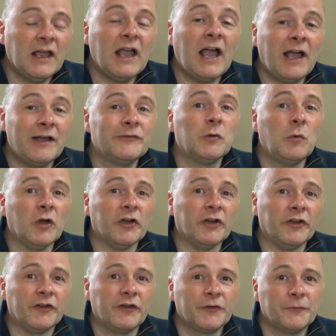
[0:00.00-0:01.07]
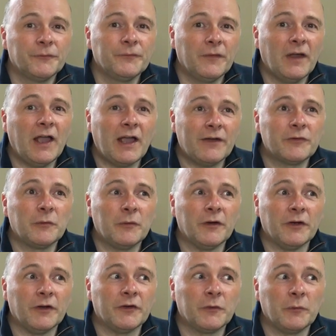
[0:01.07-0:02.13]
have a word
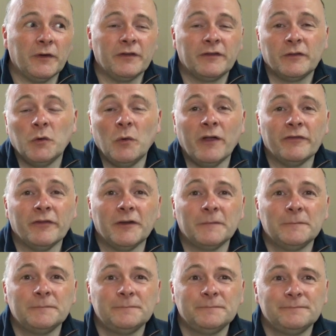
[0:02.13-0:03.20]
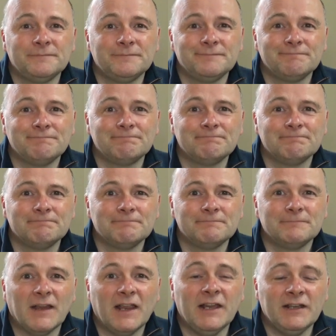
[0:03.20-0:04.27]
with whoever
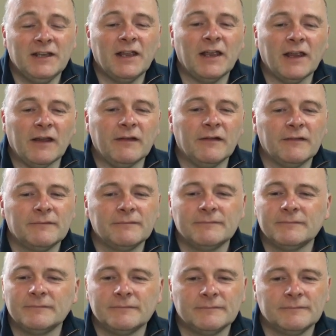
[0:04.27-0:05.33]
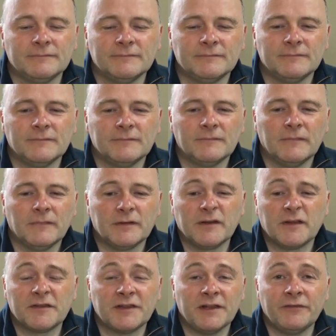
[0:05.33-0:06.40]
in your head.
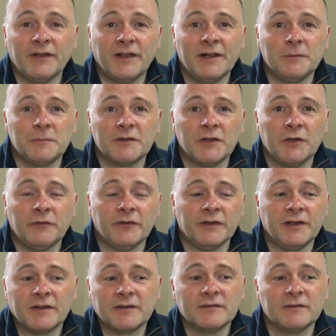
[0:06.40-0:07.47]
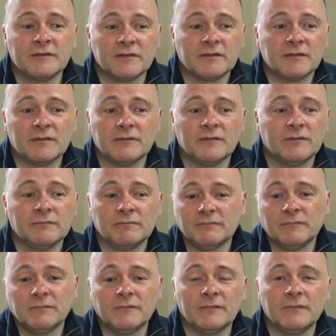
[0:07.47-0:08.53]
Just see if it helps you. If it doesn't,
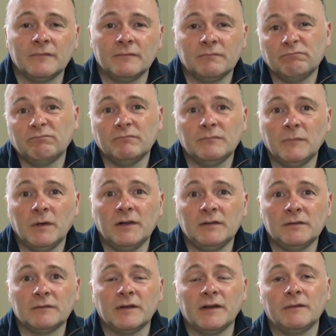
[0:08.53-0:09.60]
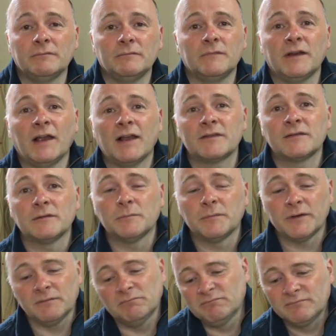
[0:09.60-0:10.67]
well, it hasn't,
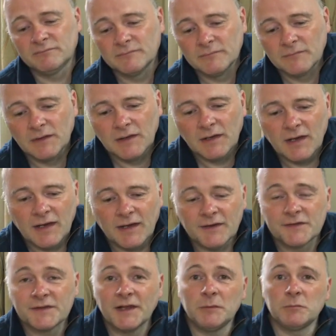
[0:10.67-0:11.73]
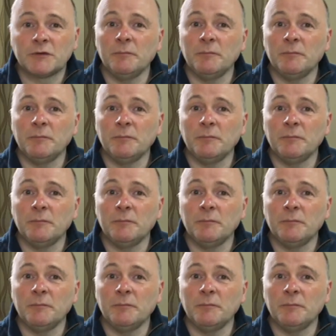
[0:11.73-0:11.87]
but it's helped